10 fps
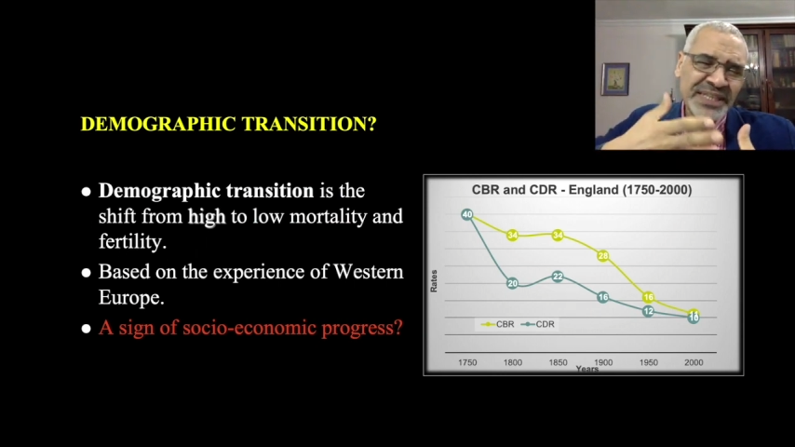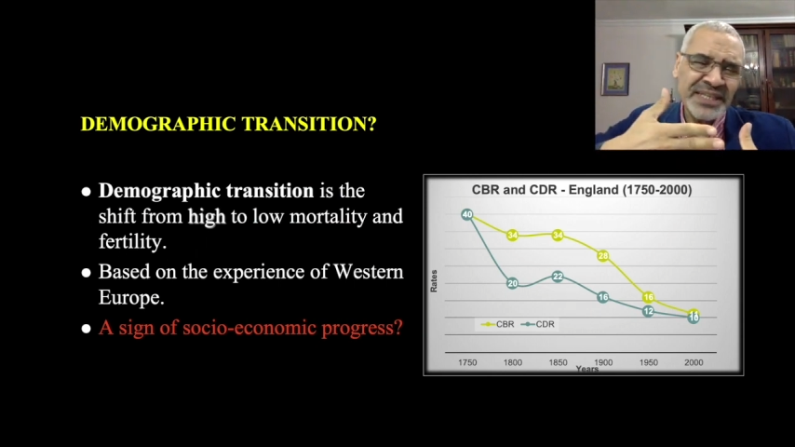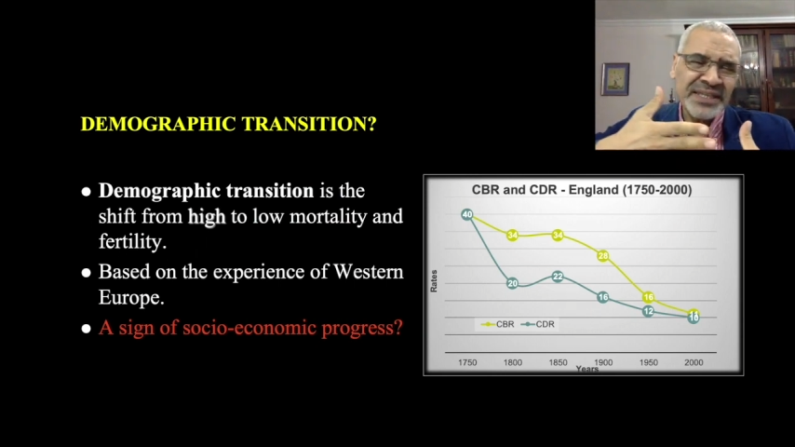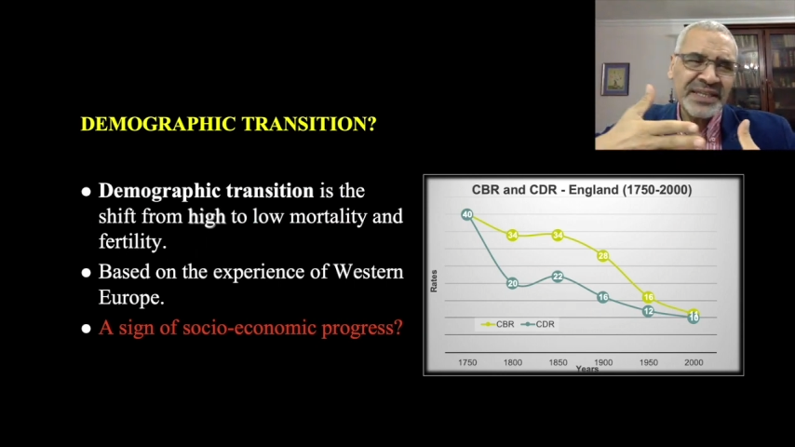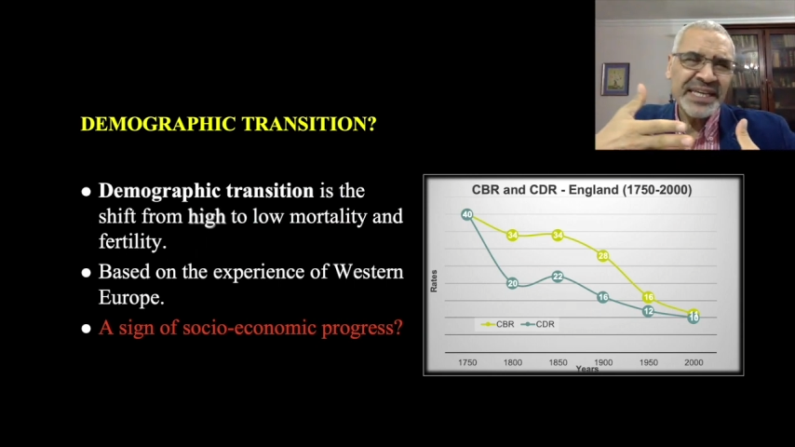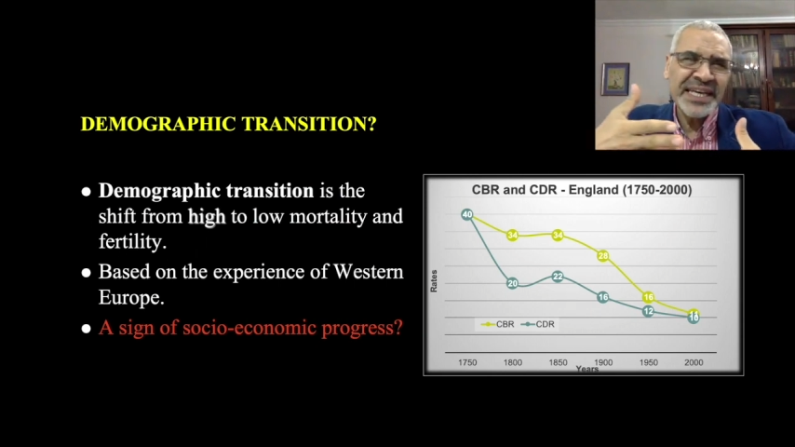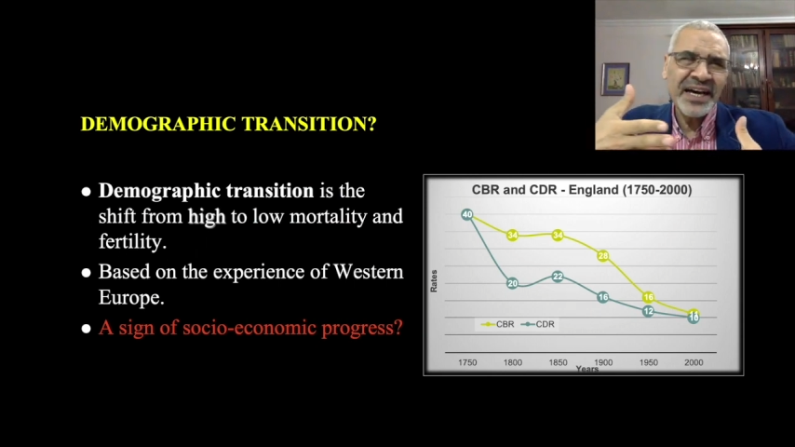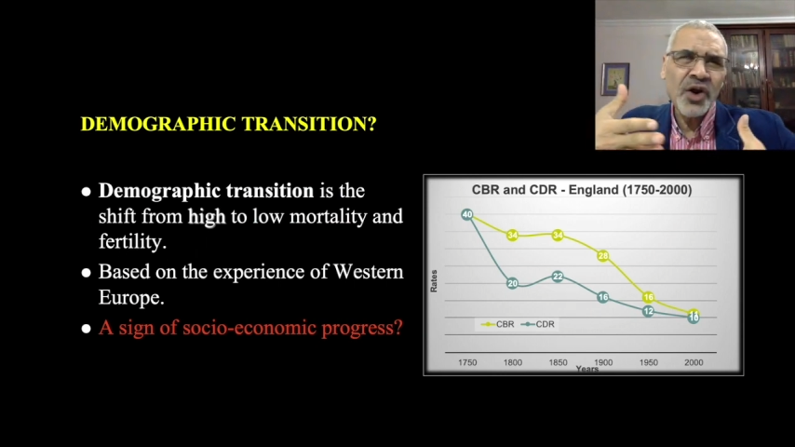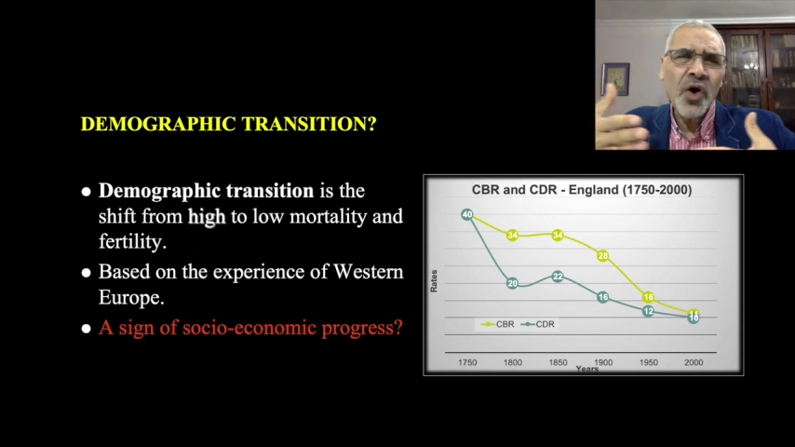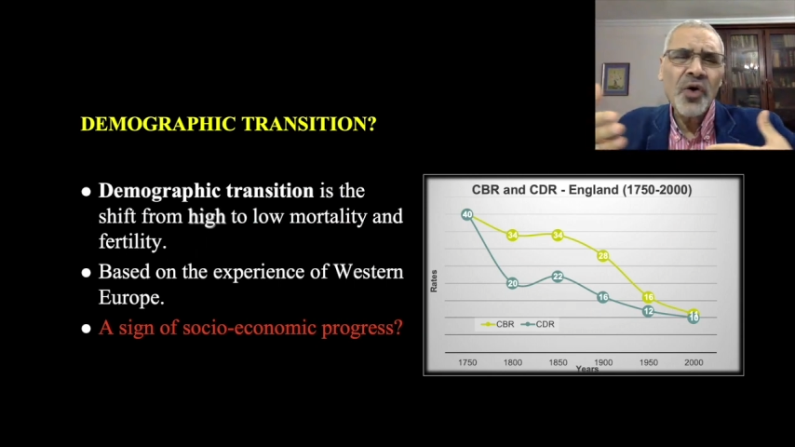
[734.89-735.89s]
in a
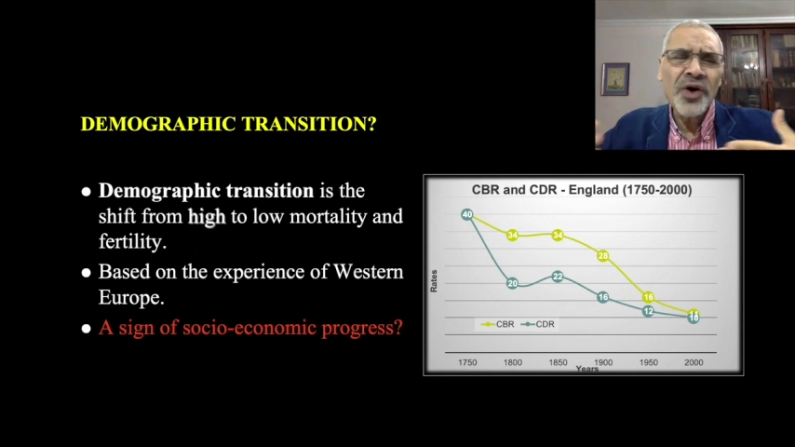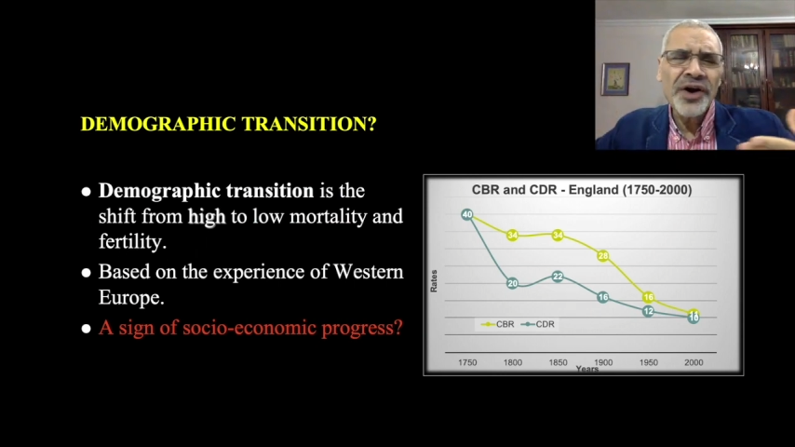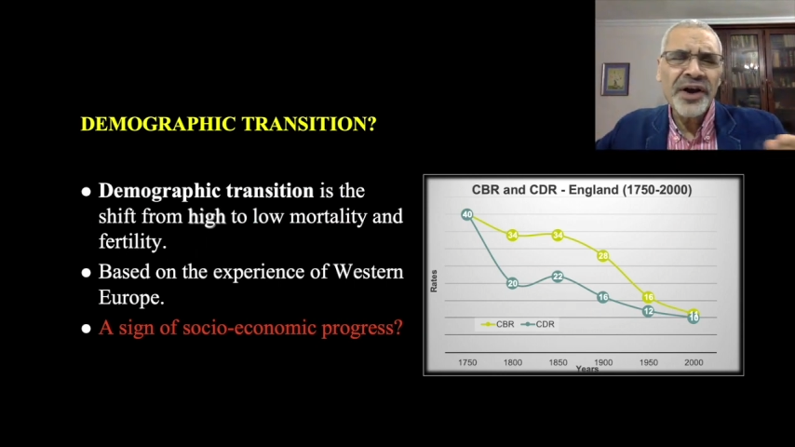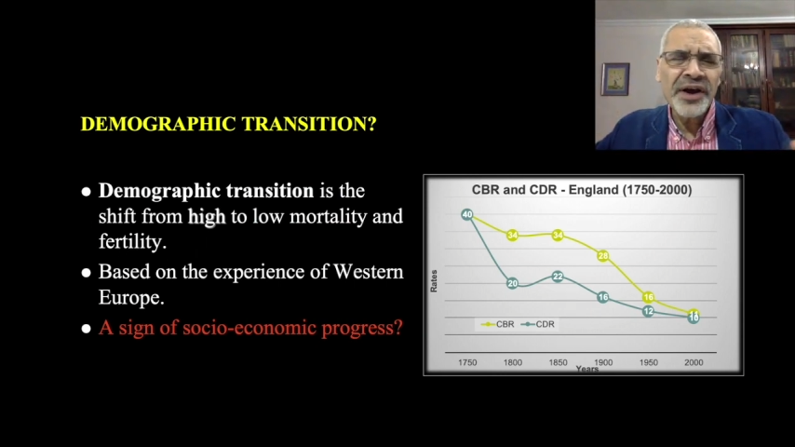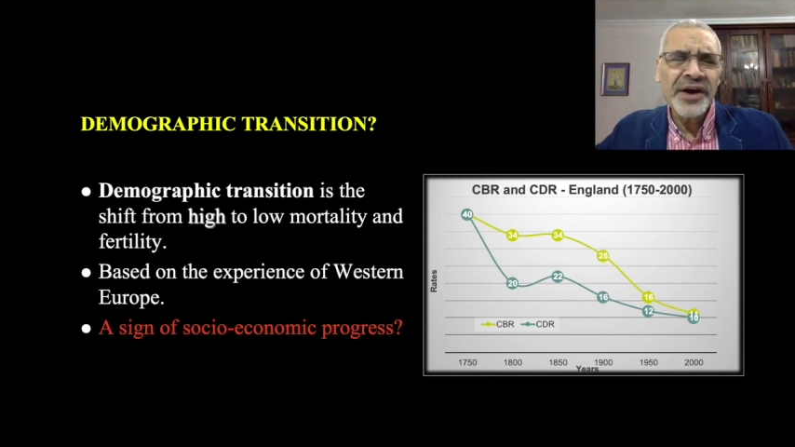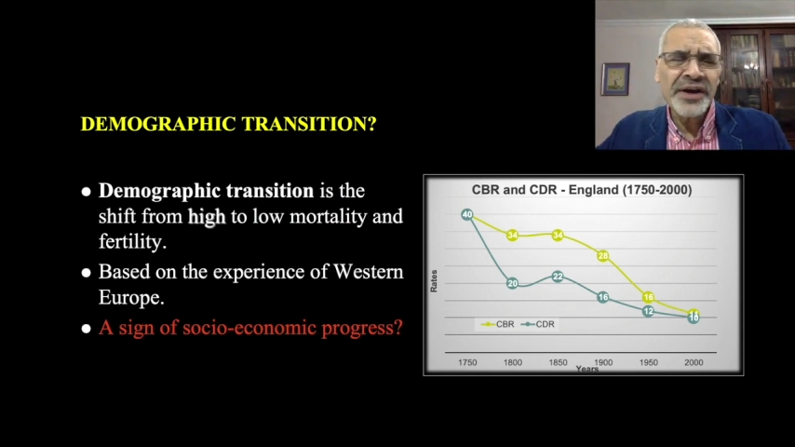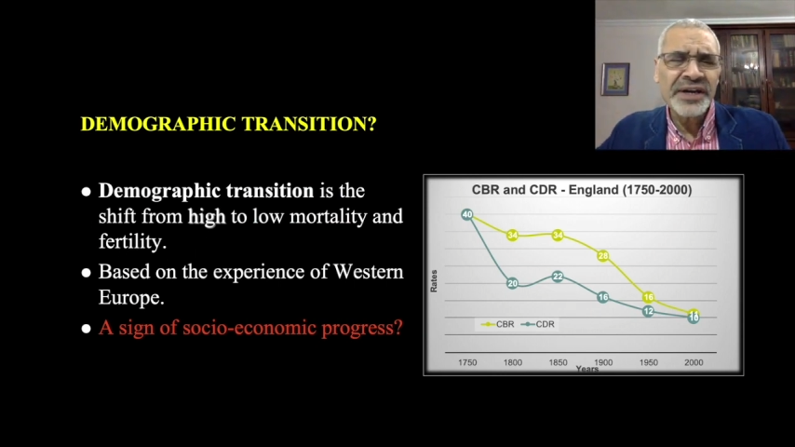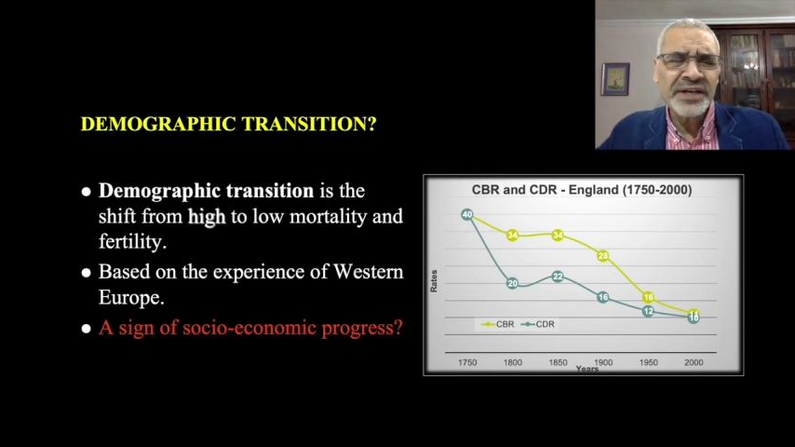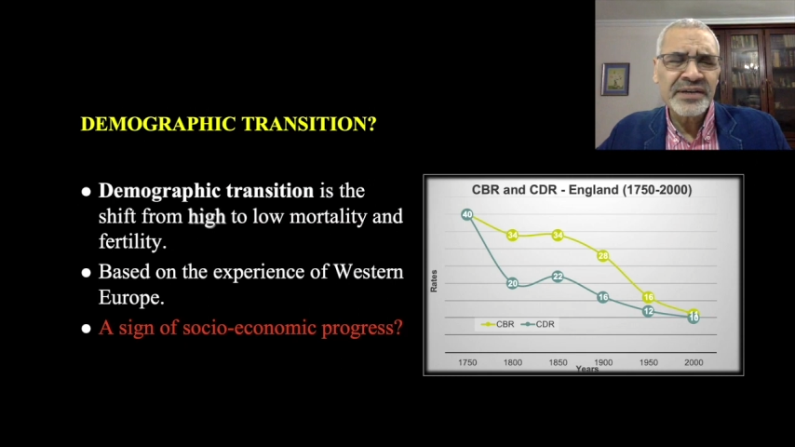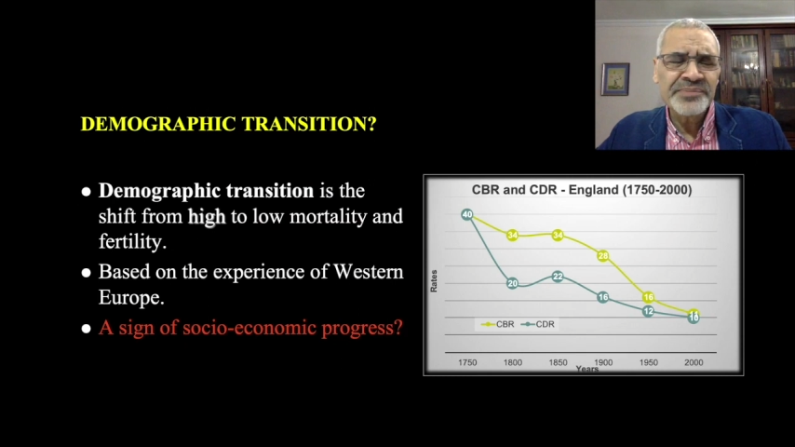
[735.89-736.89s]
long
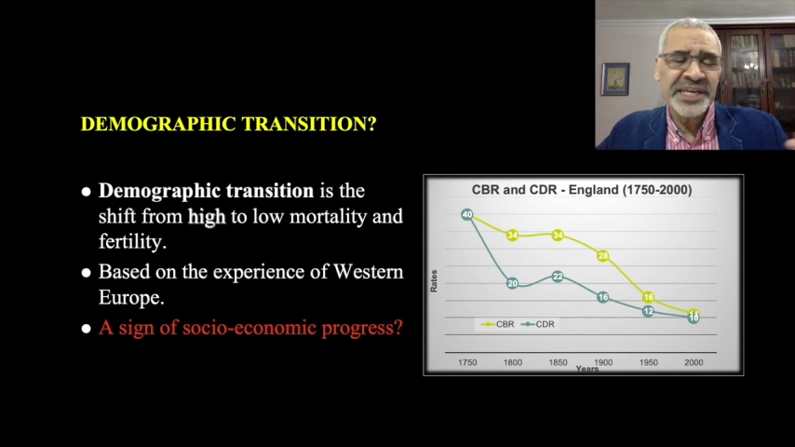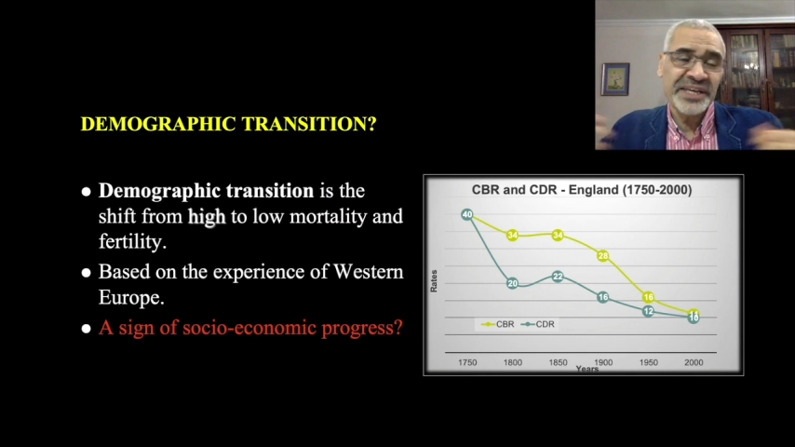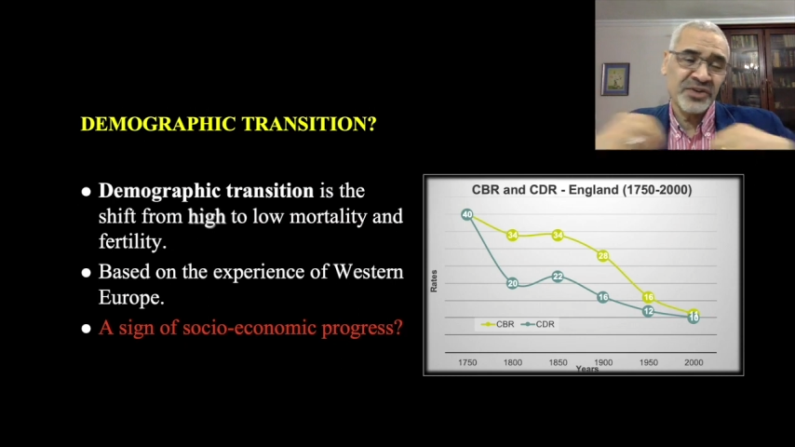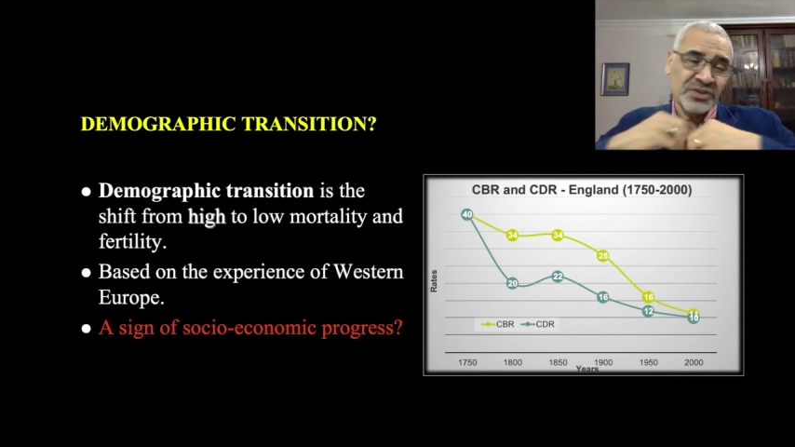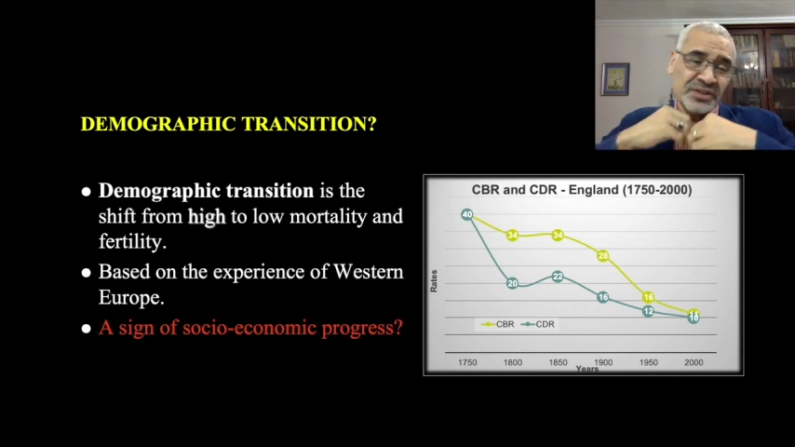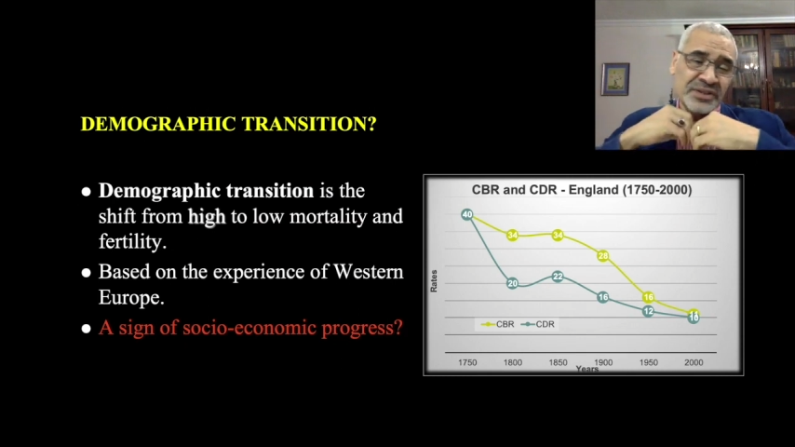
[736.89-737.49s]
period.